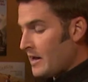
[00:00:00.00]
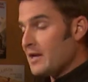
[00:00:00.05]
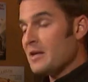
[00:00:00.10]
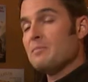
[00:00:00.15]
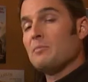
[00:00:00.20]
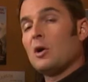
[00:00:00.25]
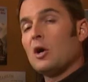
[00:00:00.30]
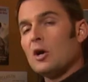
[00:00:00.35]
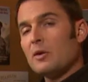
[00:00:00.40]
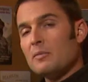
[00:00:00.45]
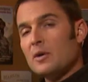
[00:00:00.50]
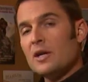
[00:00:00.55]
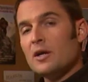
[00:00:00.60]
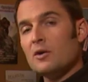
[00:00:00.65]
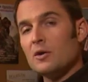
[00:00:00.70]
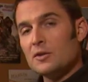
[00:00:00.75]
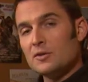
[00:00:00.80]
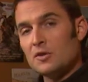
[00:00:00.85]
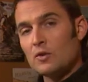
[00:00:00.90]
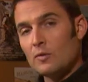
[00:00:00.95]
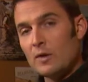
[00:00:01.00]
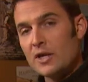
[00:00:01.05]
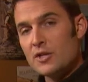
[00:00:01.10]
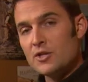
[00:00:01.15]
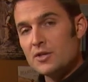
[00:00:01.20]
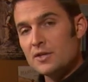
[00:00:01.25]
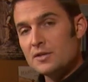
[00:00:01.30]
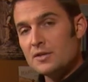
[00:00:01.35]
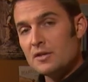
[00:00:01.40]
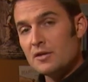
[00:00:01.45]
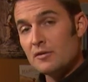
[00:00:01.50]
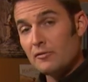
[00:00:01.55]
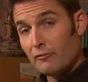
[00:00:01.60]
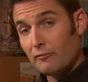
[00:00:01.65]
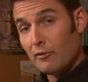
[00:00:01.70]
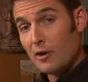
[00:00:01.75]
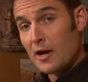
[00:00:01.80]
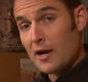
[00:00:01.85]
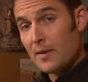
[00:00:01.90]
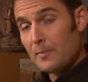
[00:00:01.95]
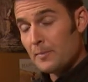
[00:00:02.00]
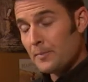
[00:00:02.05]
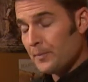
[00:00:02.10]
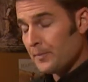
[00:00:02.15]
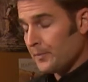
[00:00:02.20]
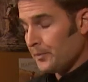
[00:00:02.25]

any permanent alteration to your frame.